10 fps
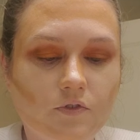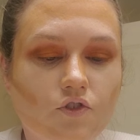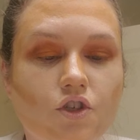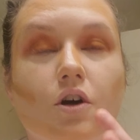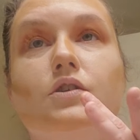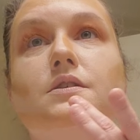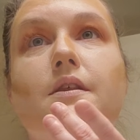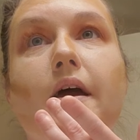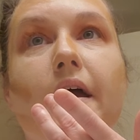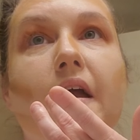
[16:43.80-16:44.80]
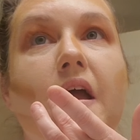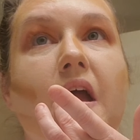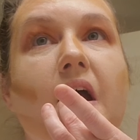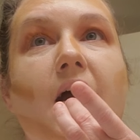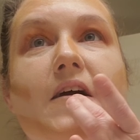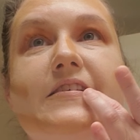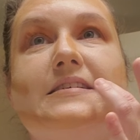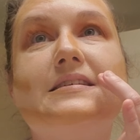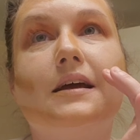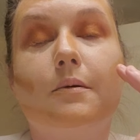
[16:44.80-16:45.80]
charts that are
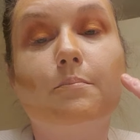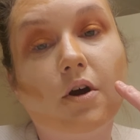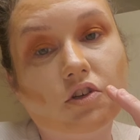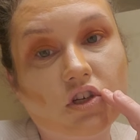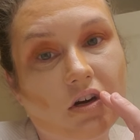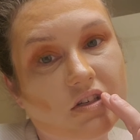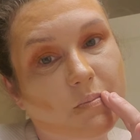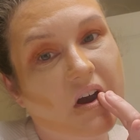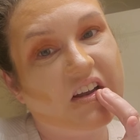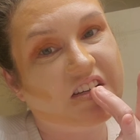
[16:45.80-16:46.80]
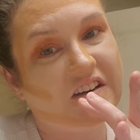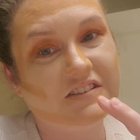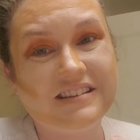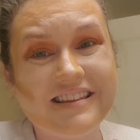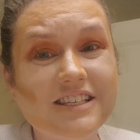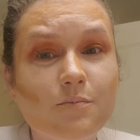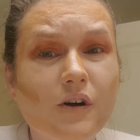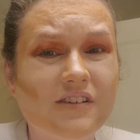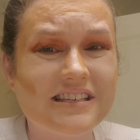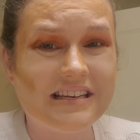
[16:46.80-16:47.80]
just like bar charts, pie charts. That's
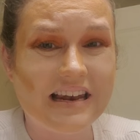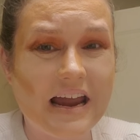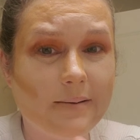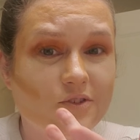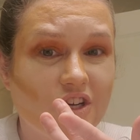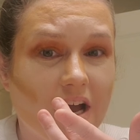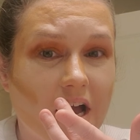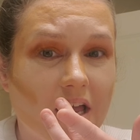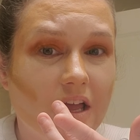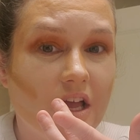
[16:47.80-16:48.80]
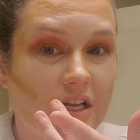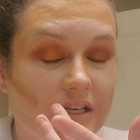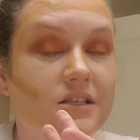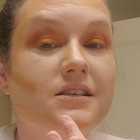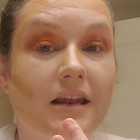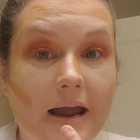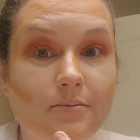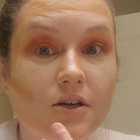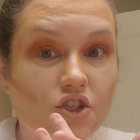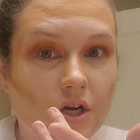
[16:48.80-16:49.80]
more of a snapshot
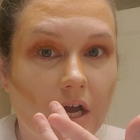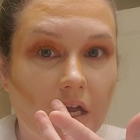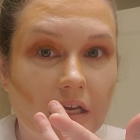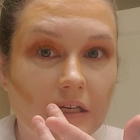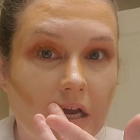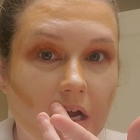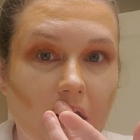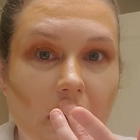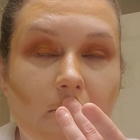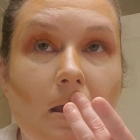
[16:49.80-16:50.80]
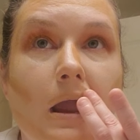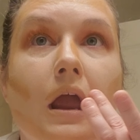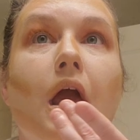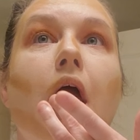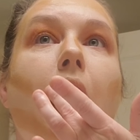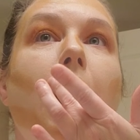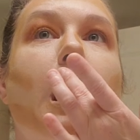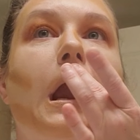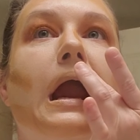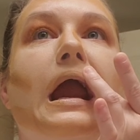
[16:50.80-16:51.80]
in time.
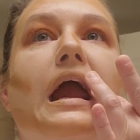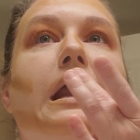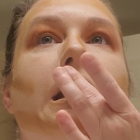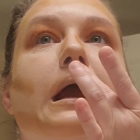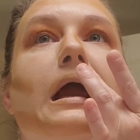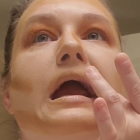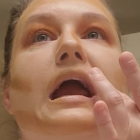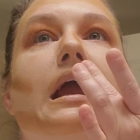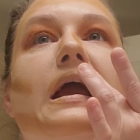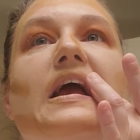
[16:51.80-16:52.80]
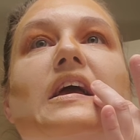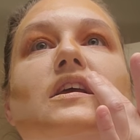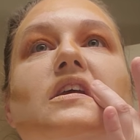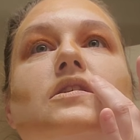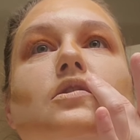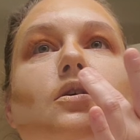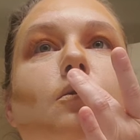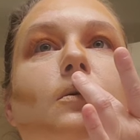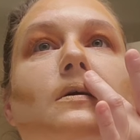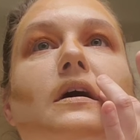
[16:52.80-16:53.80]
And
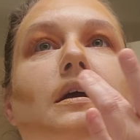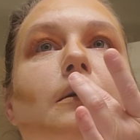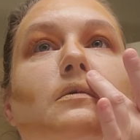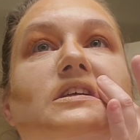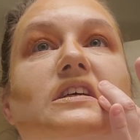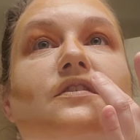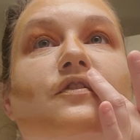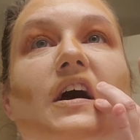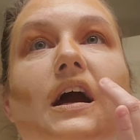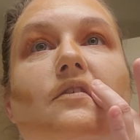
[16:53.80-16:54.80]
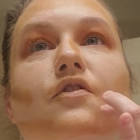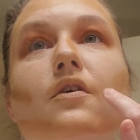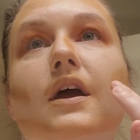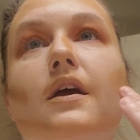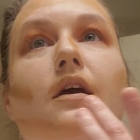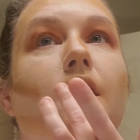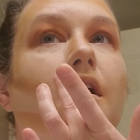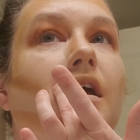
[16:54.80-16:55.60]
so which is fine for like